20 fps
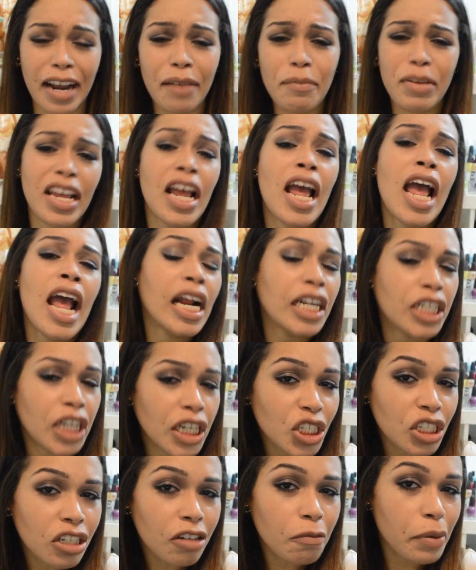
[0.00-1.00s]
I mean,
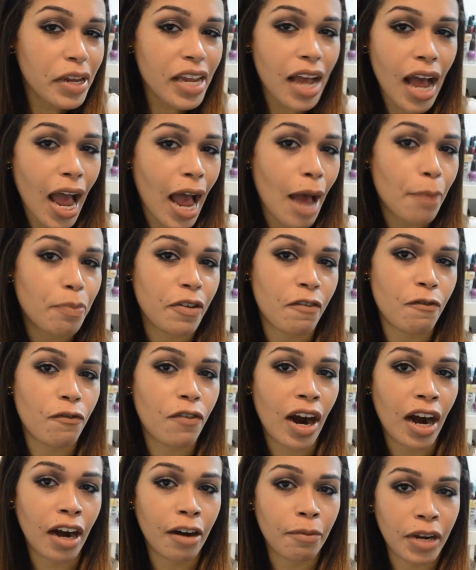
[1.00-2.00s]
this should be a happy
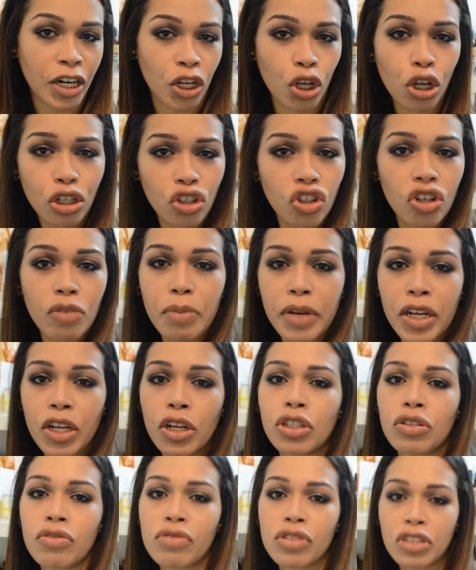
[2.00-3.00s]
environment. You should be
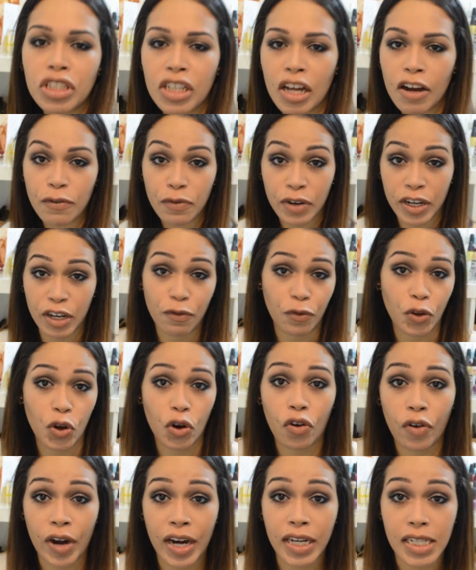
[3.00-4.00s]
your true self, and if
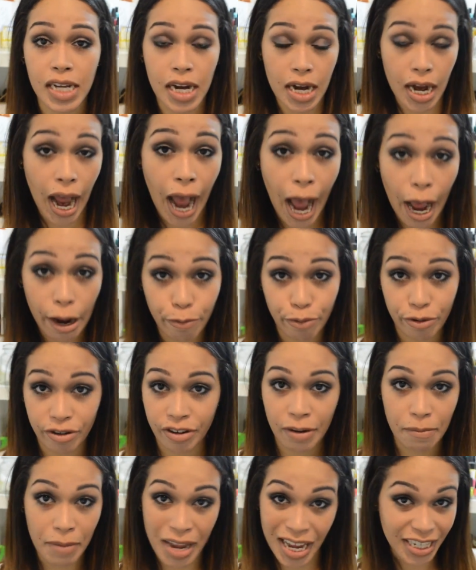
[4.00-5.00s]
you're crazy and hyper
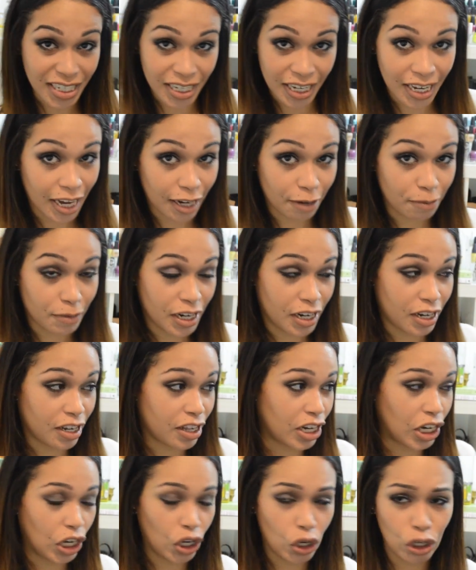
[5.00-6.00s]
and amazing like me,
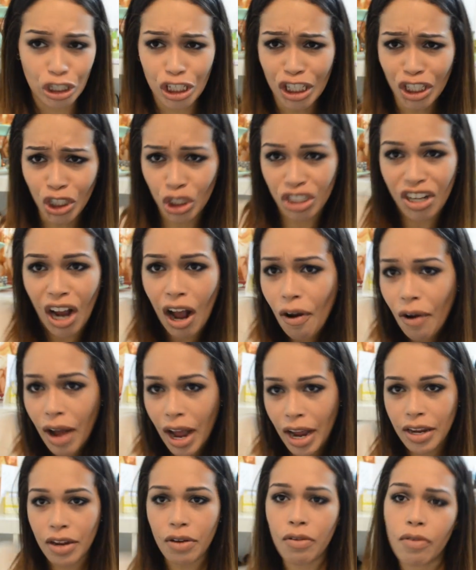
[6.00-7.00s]
then you just show
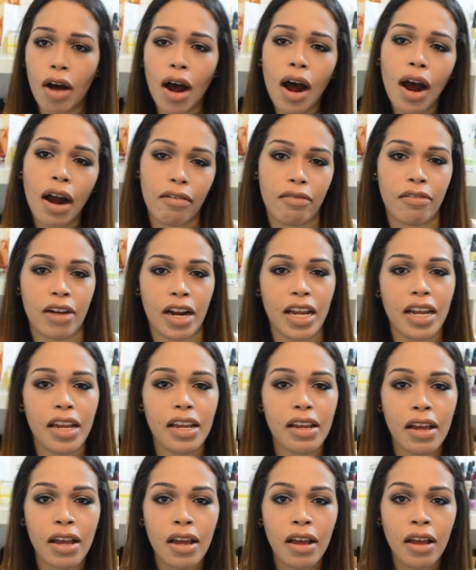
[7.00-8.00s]
how you are, right?